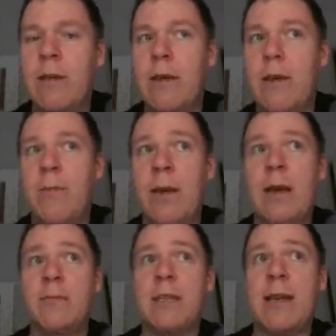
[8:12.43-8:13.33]
it
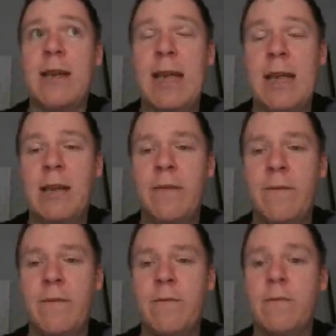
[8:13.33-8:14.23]
becomes a negative
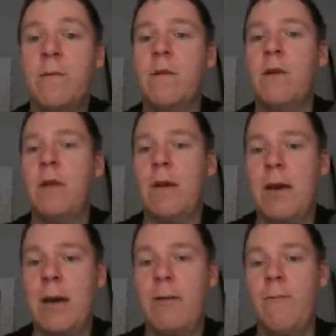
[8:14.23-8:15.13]

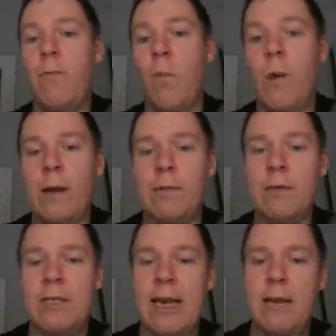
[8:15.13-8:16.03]
1
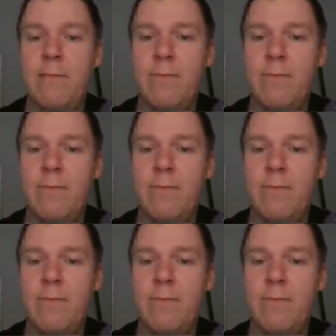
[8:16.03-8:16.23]
tan.